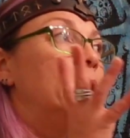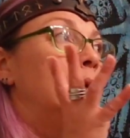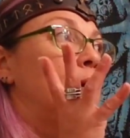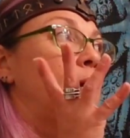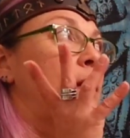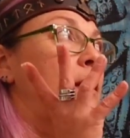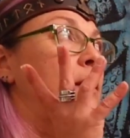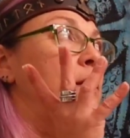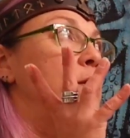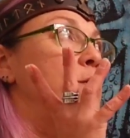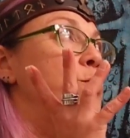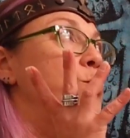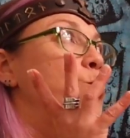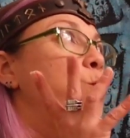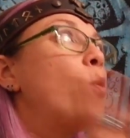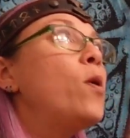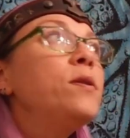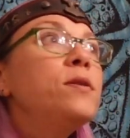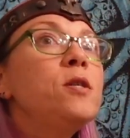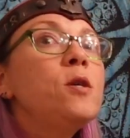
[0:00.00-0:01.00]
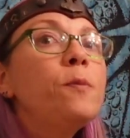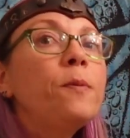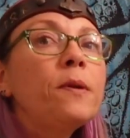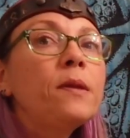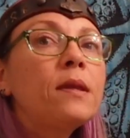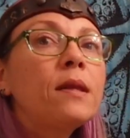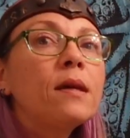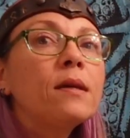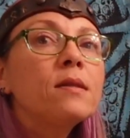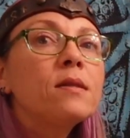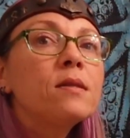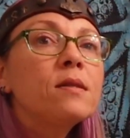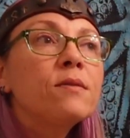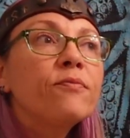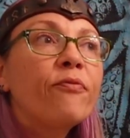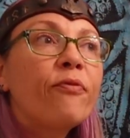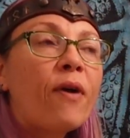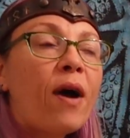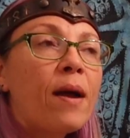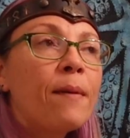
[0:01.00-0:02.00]
is once you put
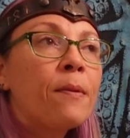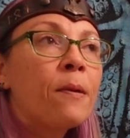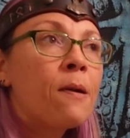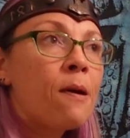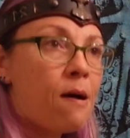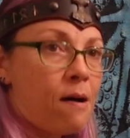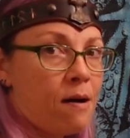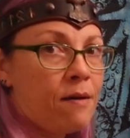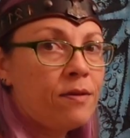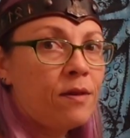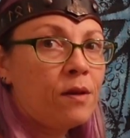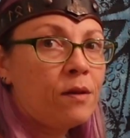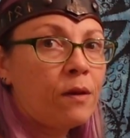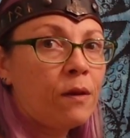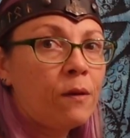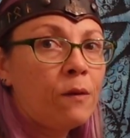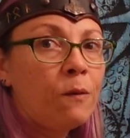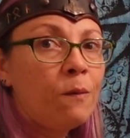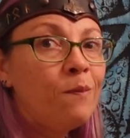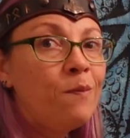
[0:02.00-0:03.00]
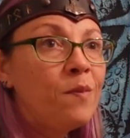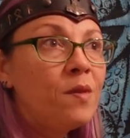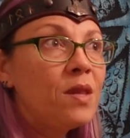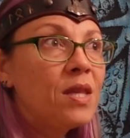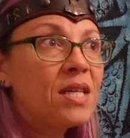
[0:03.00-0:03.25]
this fiber on the loom,